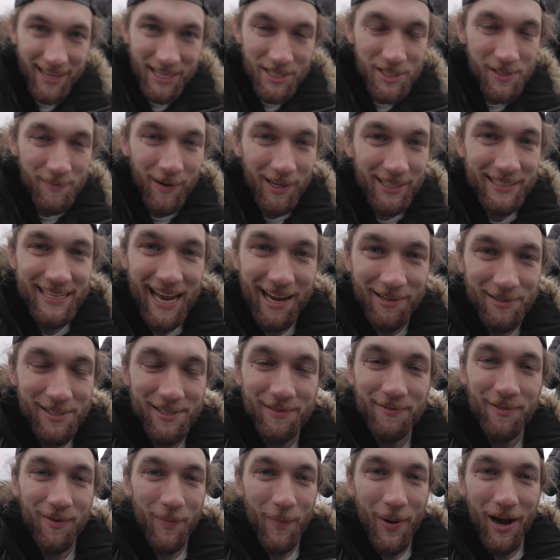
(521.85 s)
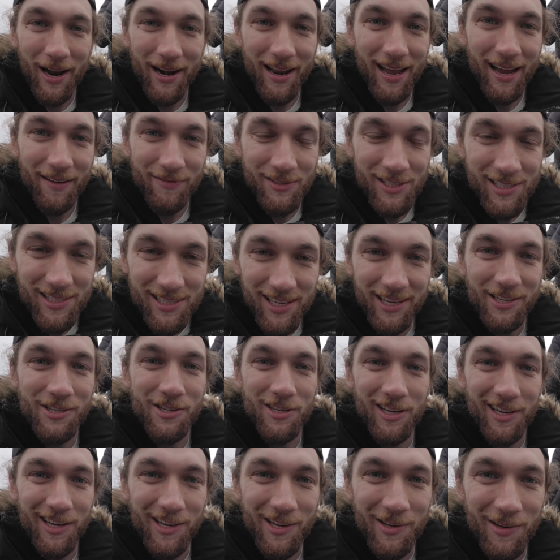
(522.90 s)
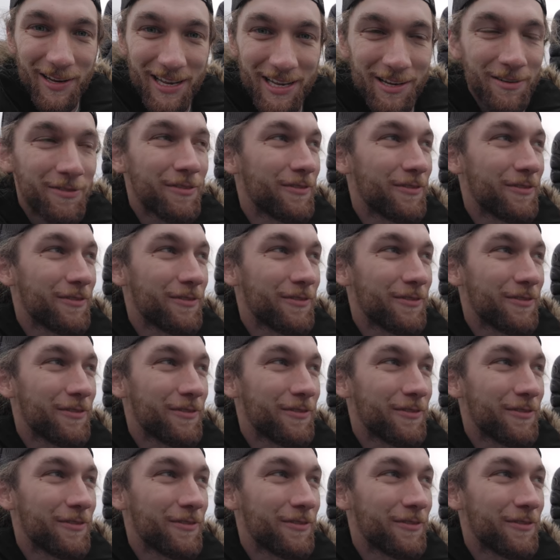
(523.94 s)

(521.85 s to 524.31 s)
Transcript: These small towns in Vermont have such a unique